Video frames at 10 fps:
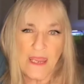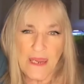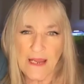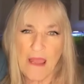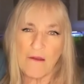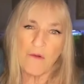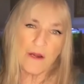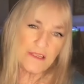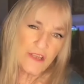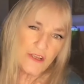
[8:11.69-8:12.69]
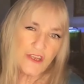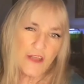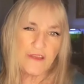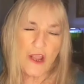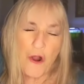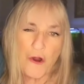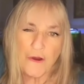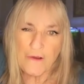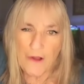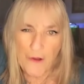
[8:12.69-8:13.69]
And now I want to touch on the
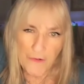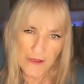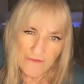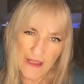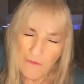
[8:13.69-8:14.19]
Argo Cafe.